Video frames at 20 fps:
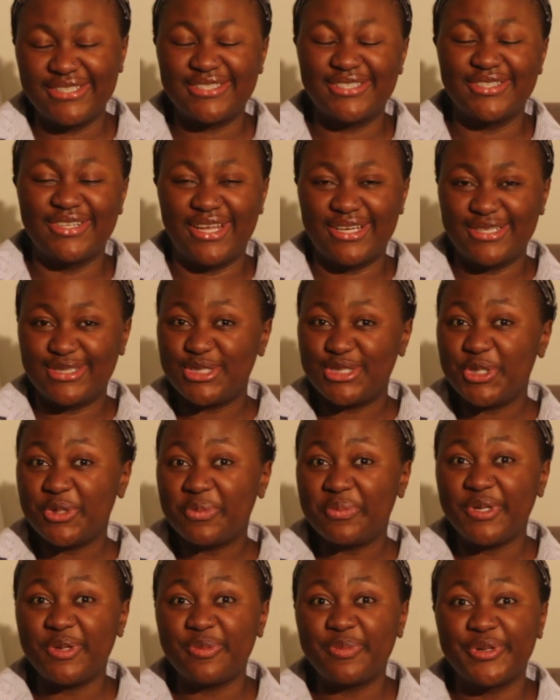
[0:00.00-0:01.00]
so that's 2
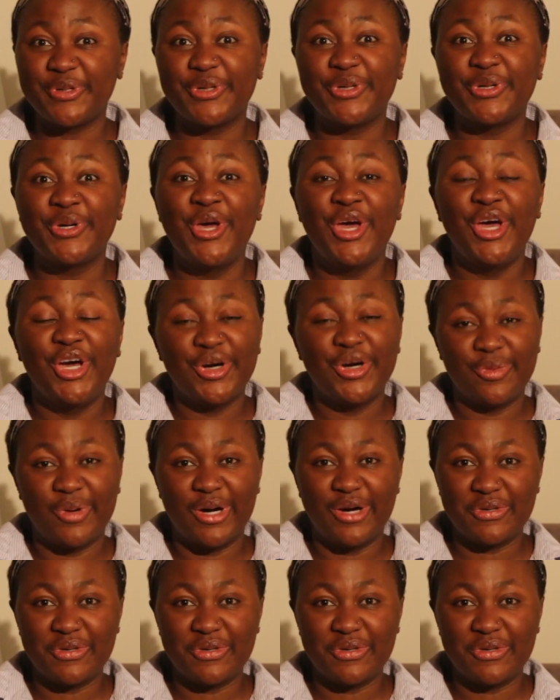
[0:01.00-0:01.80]
people who I